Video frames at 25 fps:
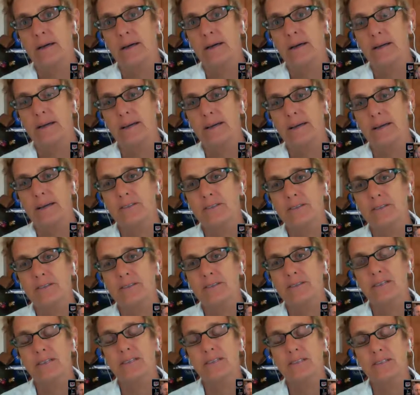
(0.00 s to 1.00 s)

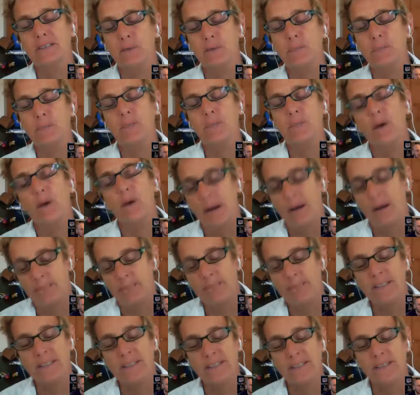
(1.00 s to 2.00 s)
It's
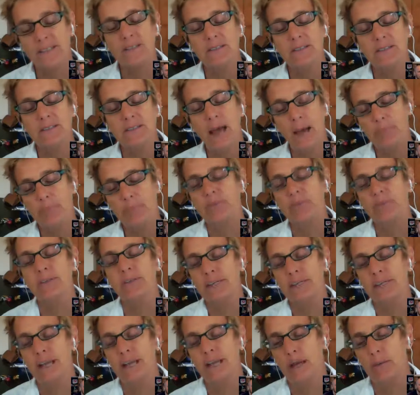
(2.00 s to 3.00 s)
aptly
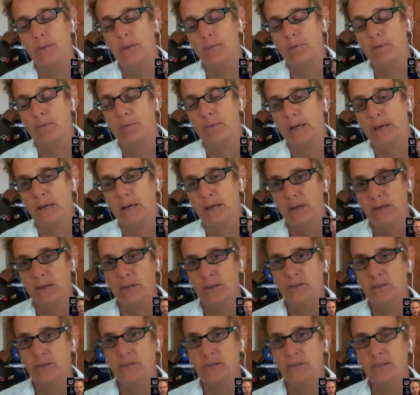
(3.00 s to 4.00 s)
named
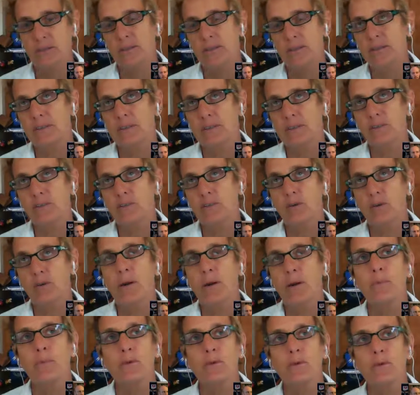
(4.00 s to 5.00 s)
because
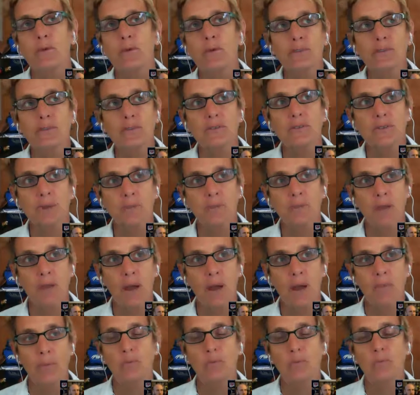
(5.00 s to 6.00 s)
astronomers
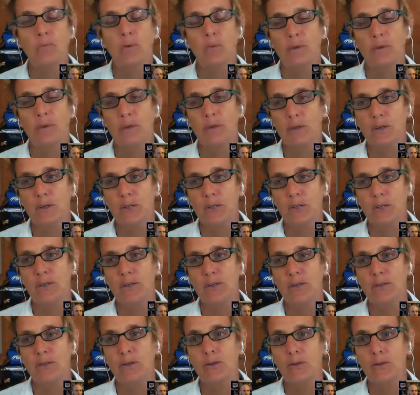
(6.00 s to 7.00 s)
sometimes, when we look at
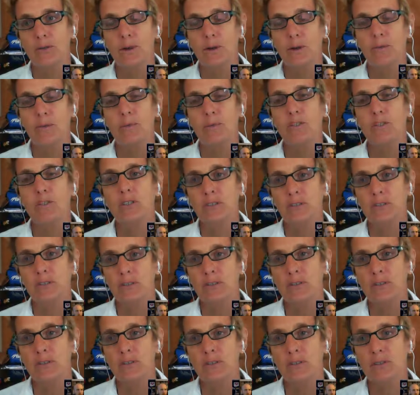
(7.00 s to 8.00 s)
new
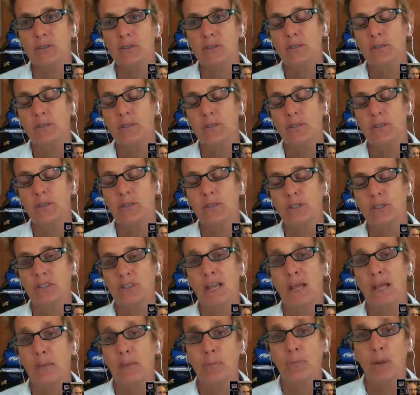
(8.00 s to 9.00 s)
images, we just
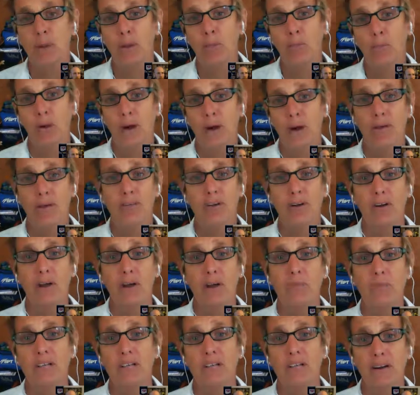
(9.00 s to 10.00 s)
name them whatever
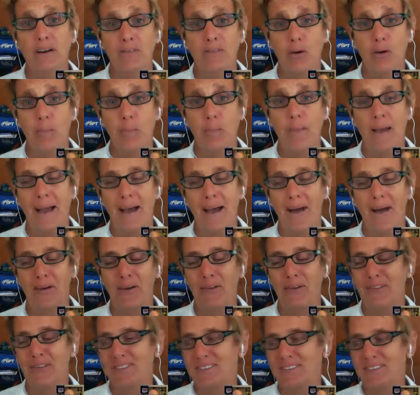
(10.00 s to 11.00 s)
comes out of our
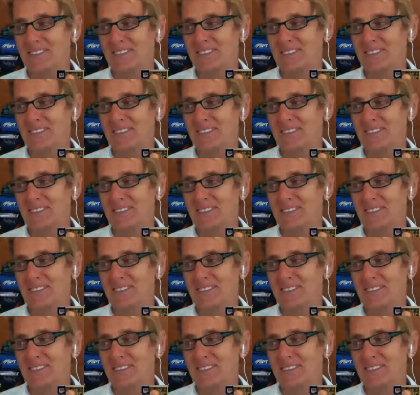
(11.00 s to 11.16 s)
mouths.